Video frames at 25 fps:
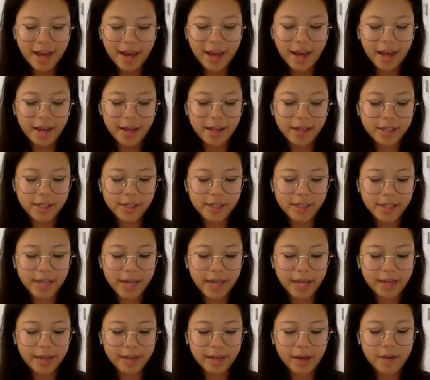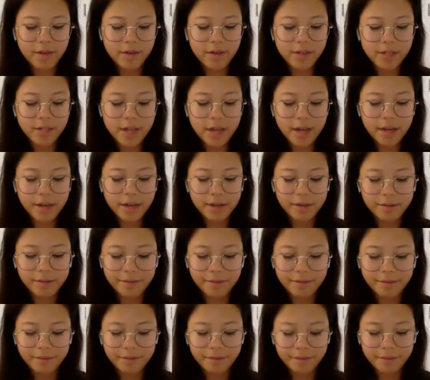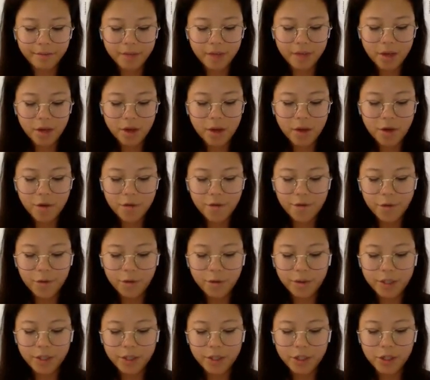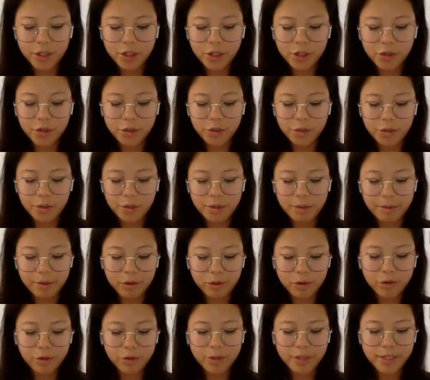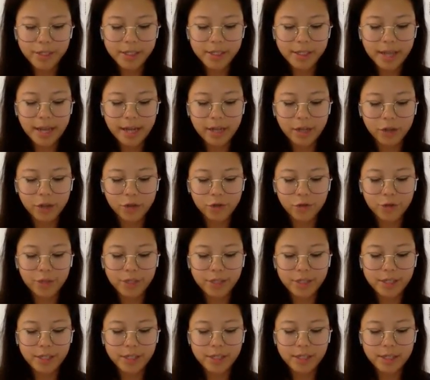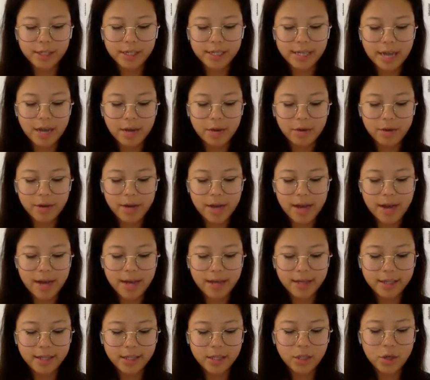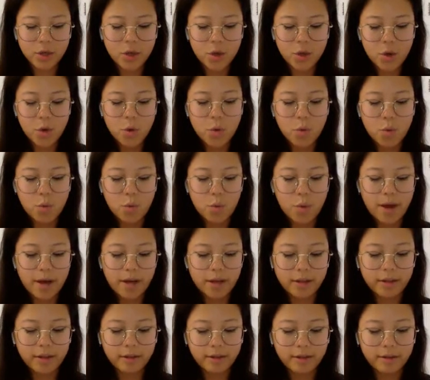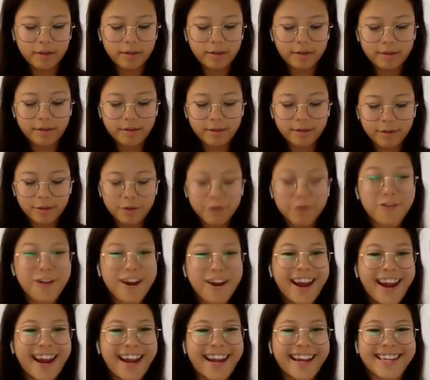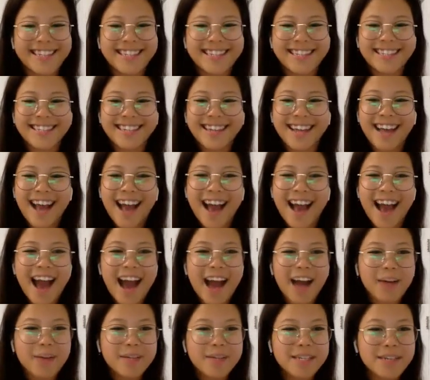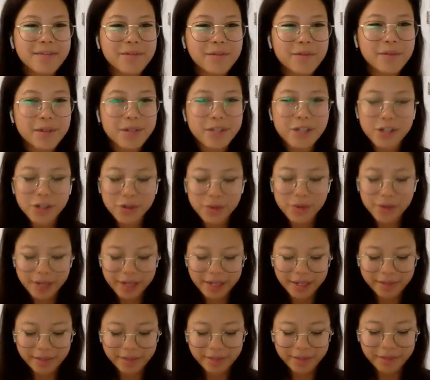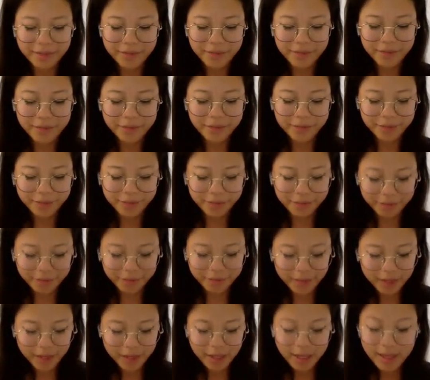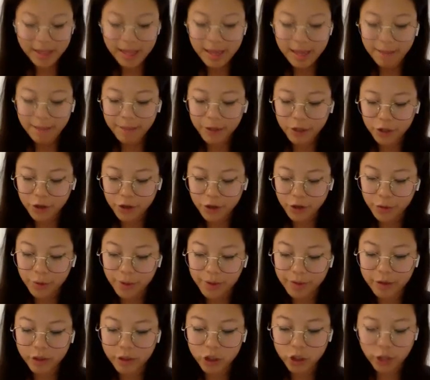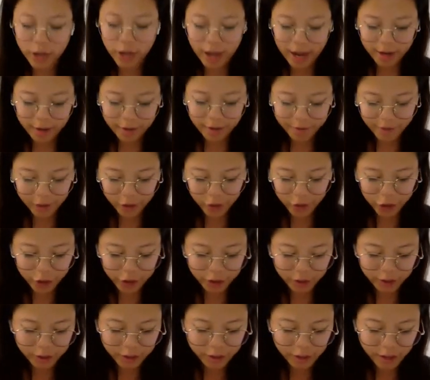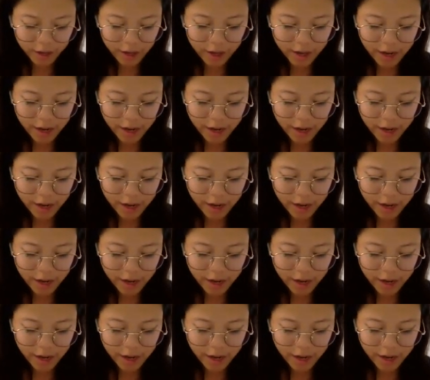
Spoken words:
And take the other side, fold it to the middle crease and crease down as well. Great. How is everyone doing? Let me know in the chat function.